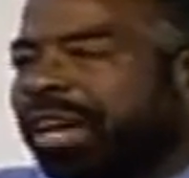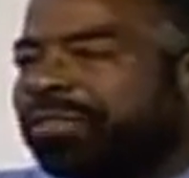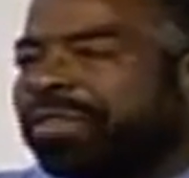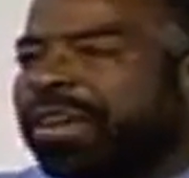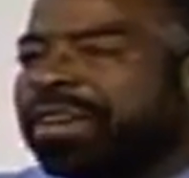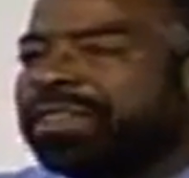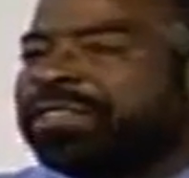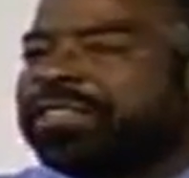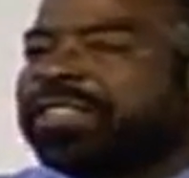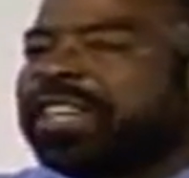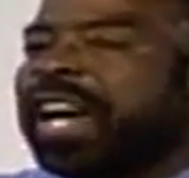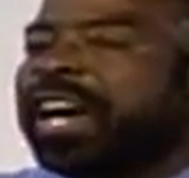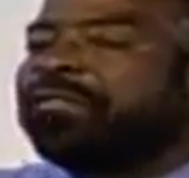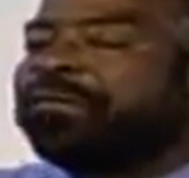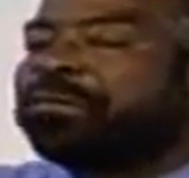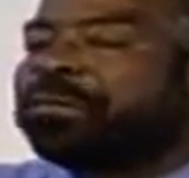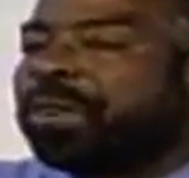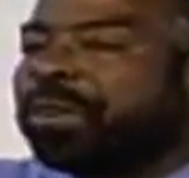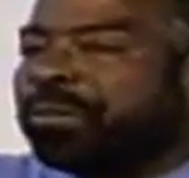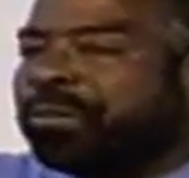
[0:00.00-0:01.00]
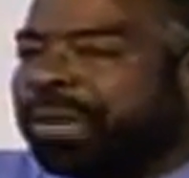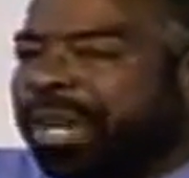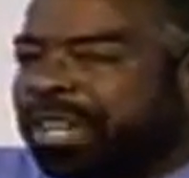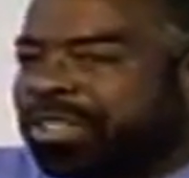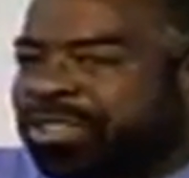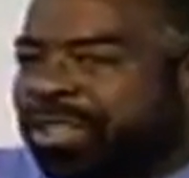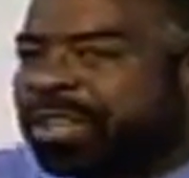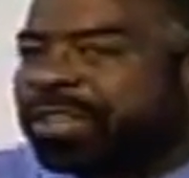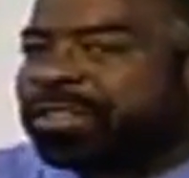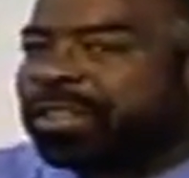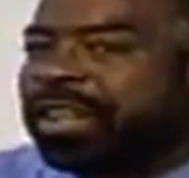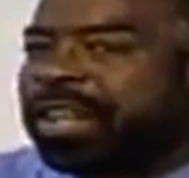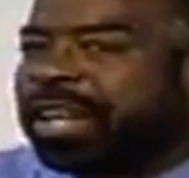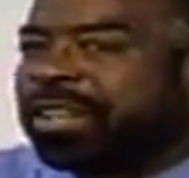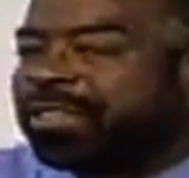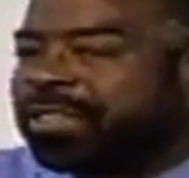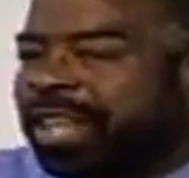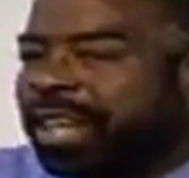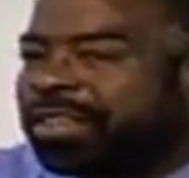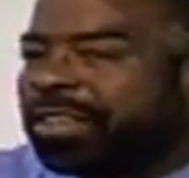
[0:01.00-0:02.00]
give yourself permission to
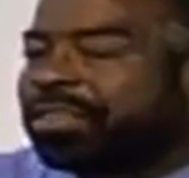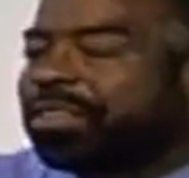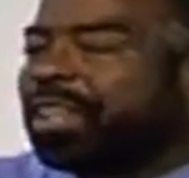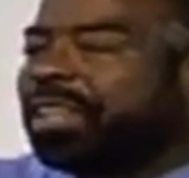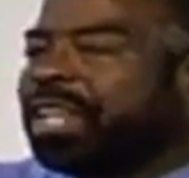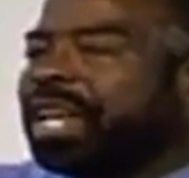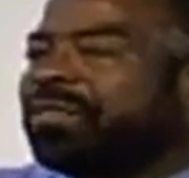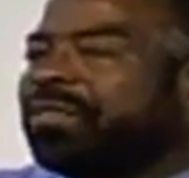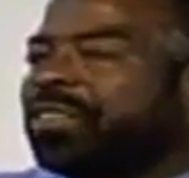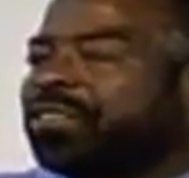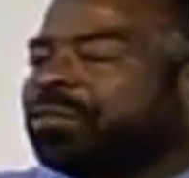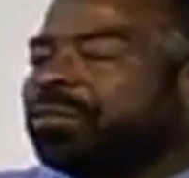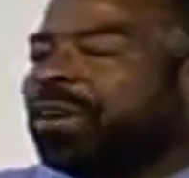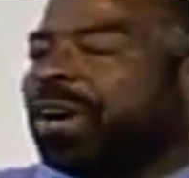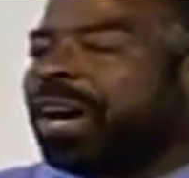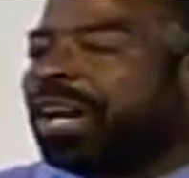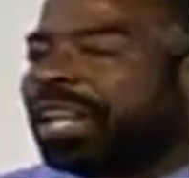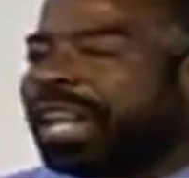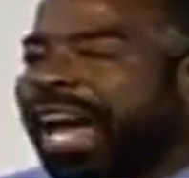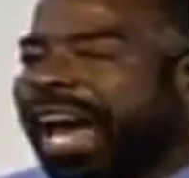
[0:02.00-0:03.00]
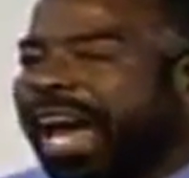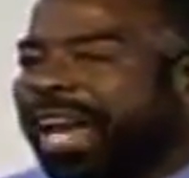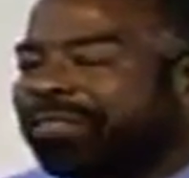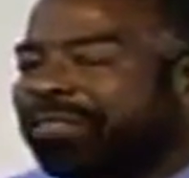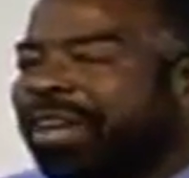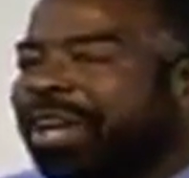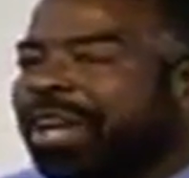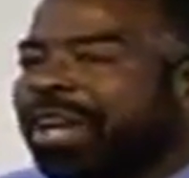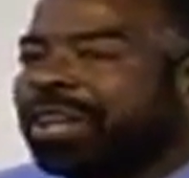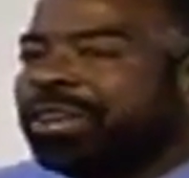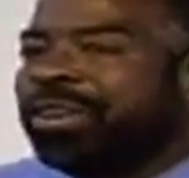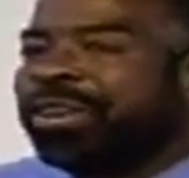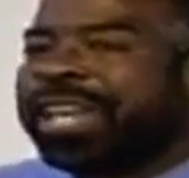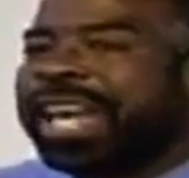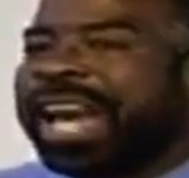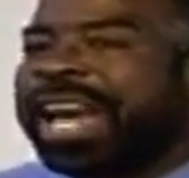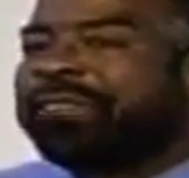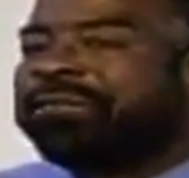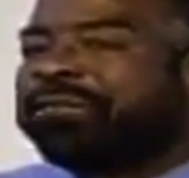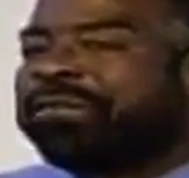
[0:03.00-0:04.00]
continue to live a small life. You
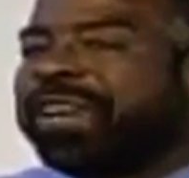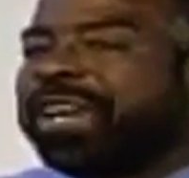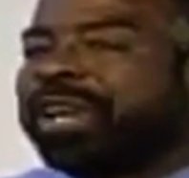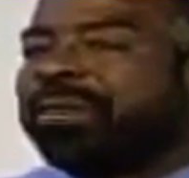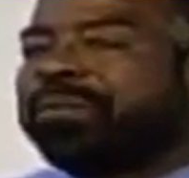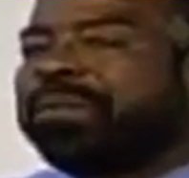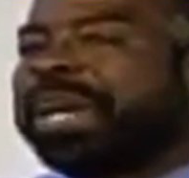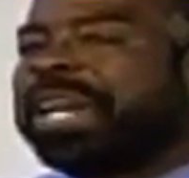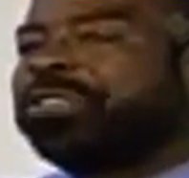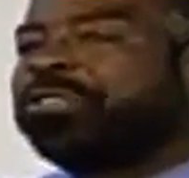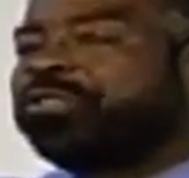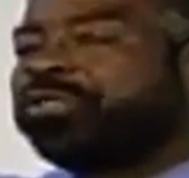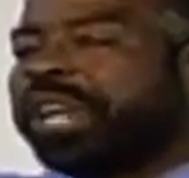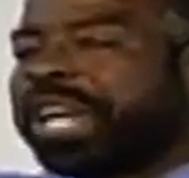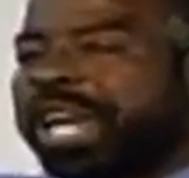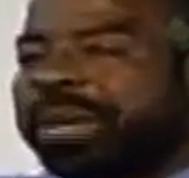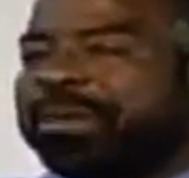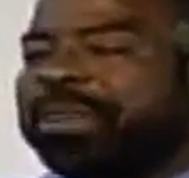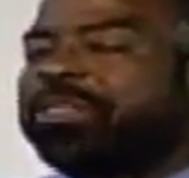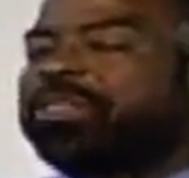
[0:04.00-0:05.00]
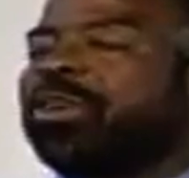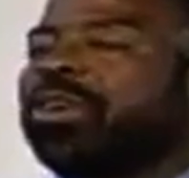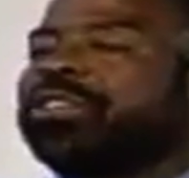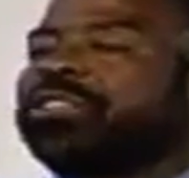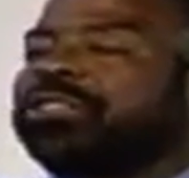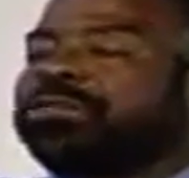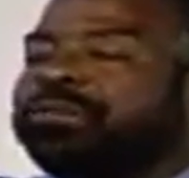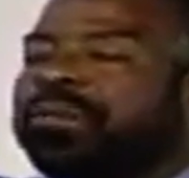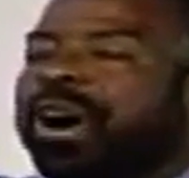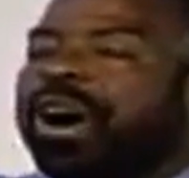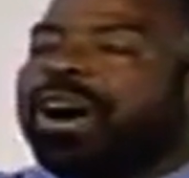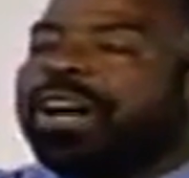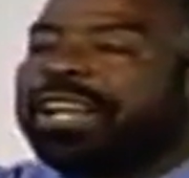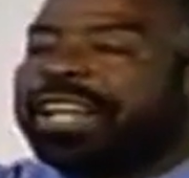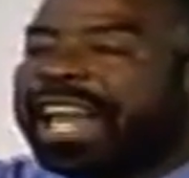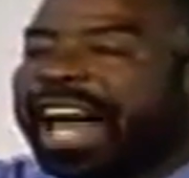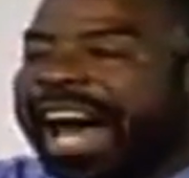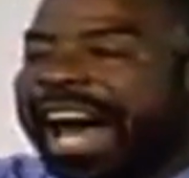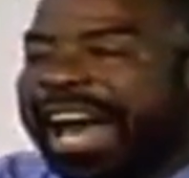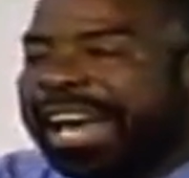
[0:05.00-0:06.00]
can't fit a big dream into a
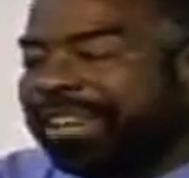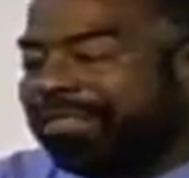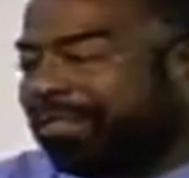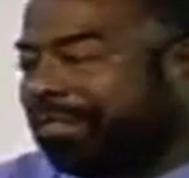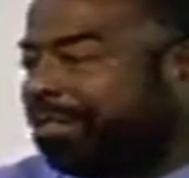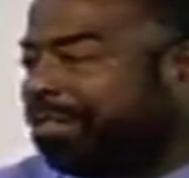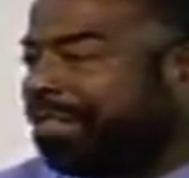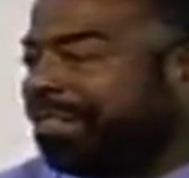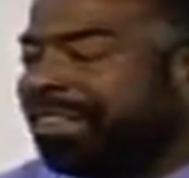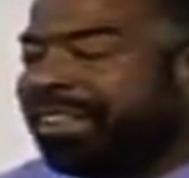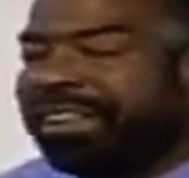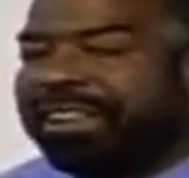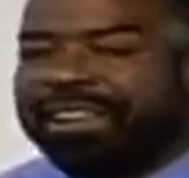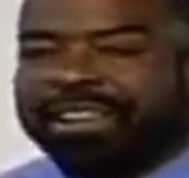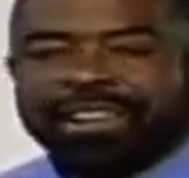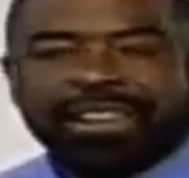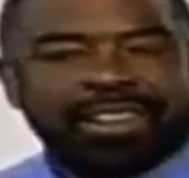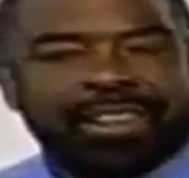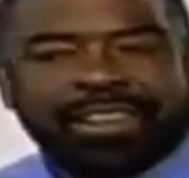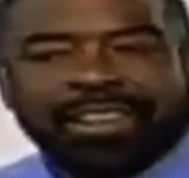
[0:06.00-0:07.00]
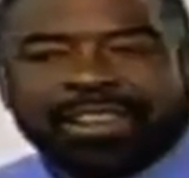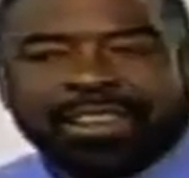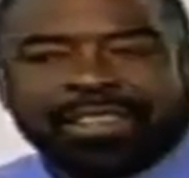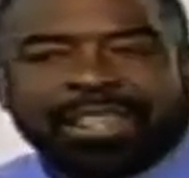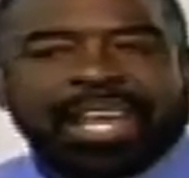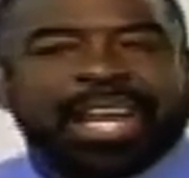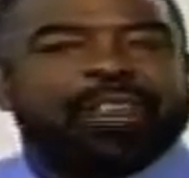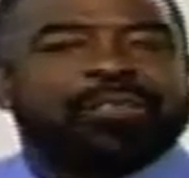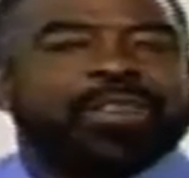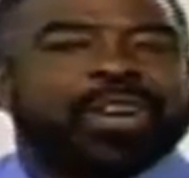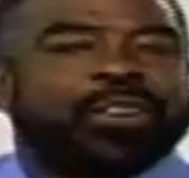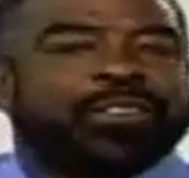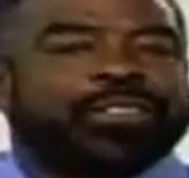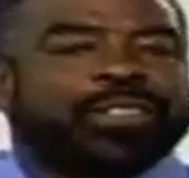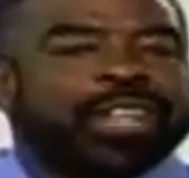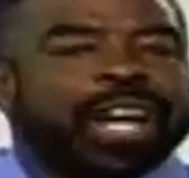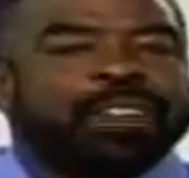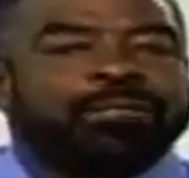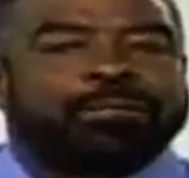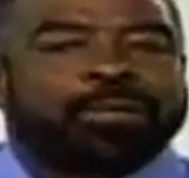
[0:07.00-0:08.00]
small life. Give
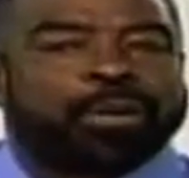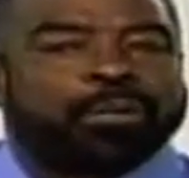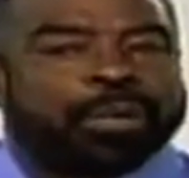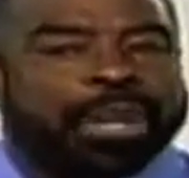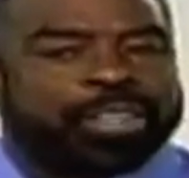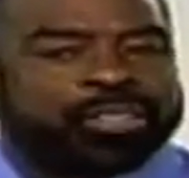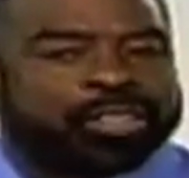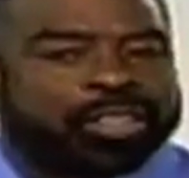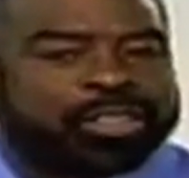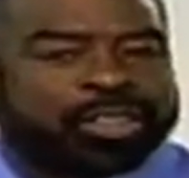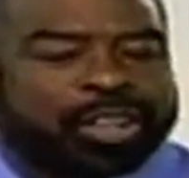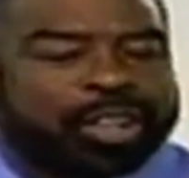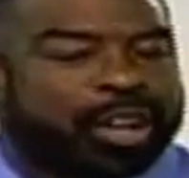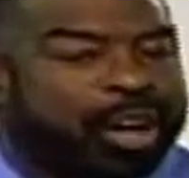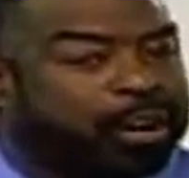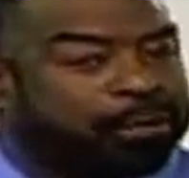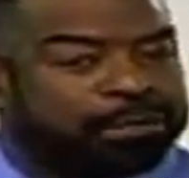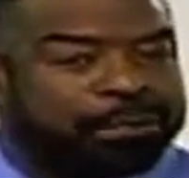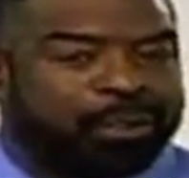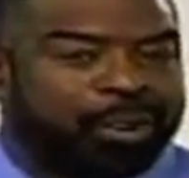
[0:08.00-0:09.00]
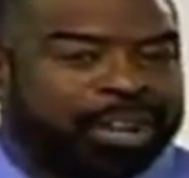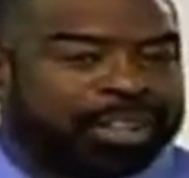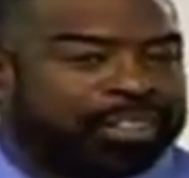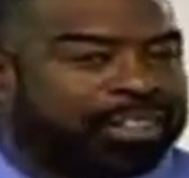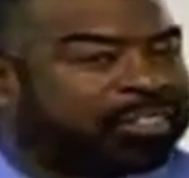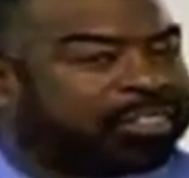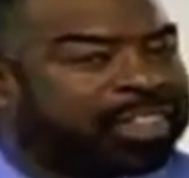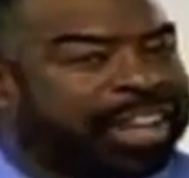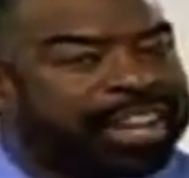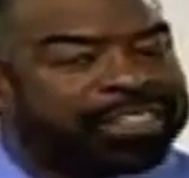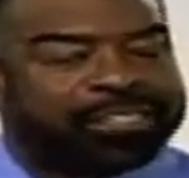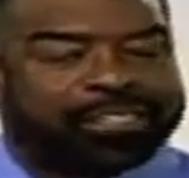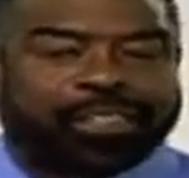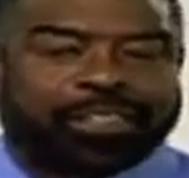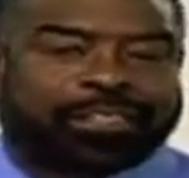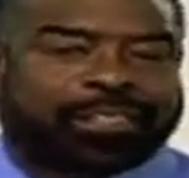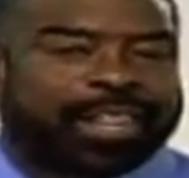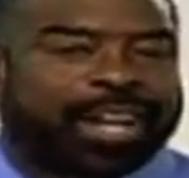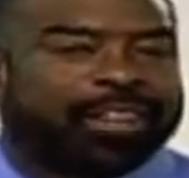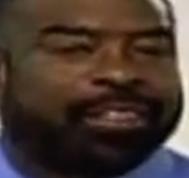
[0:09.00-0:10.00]
yourself permission to go for it, to test
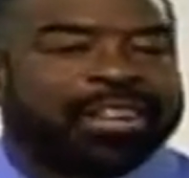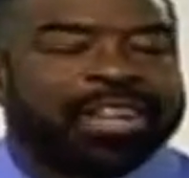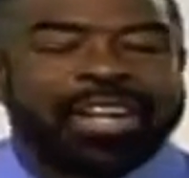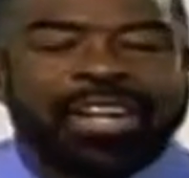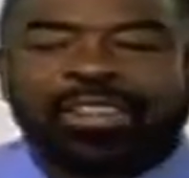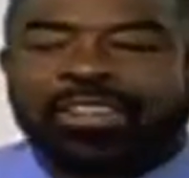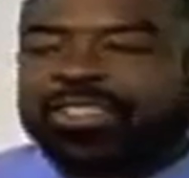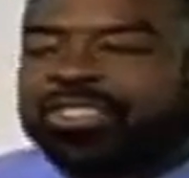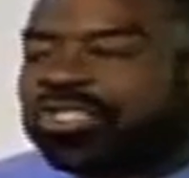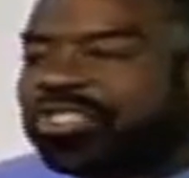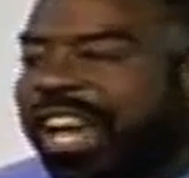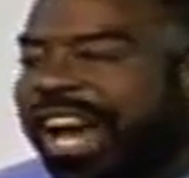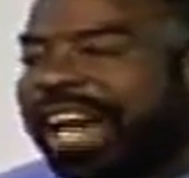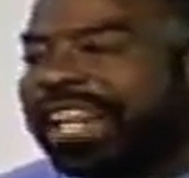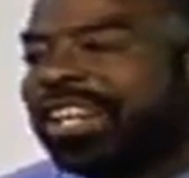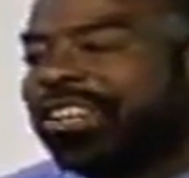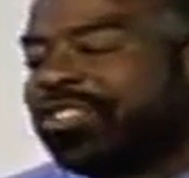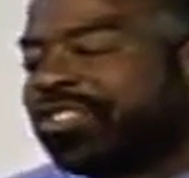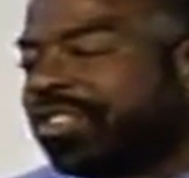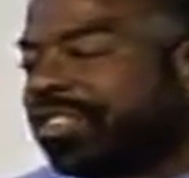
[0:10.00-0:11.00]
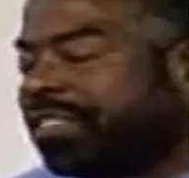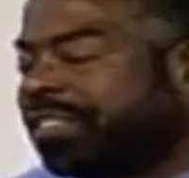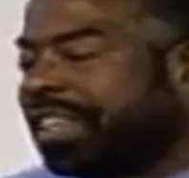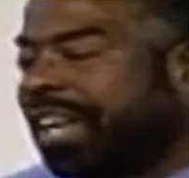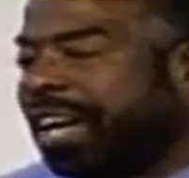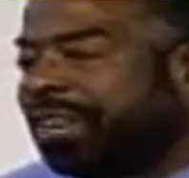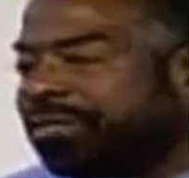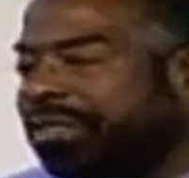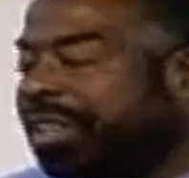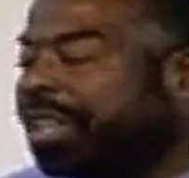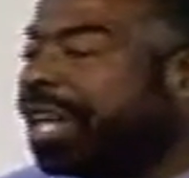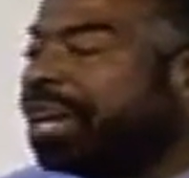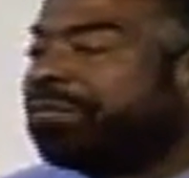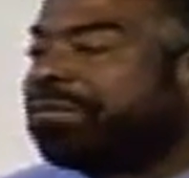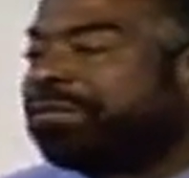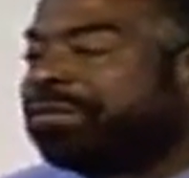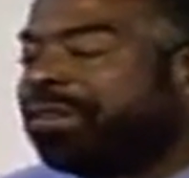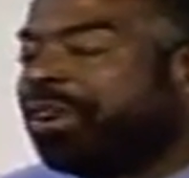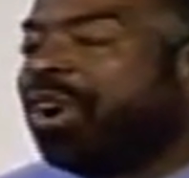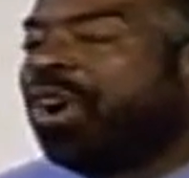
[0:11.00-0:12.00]
yourself, to challenge yourself, to
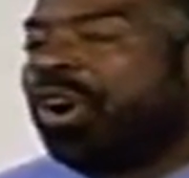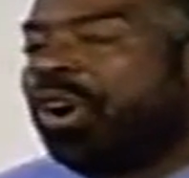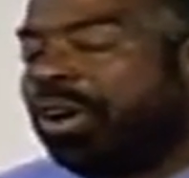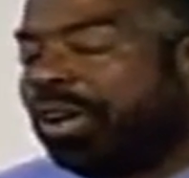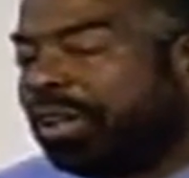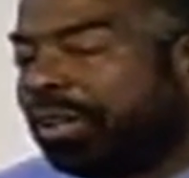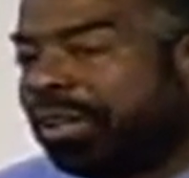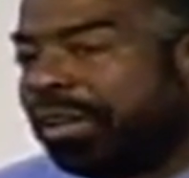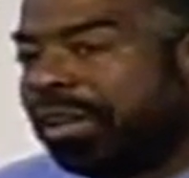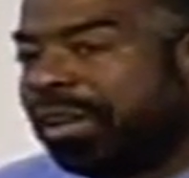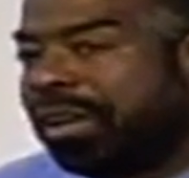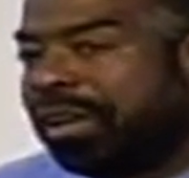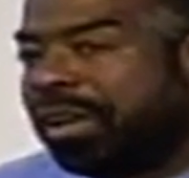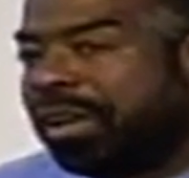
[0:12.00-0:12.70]
live full.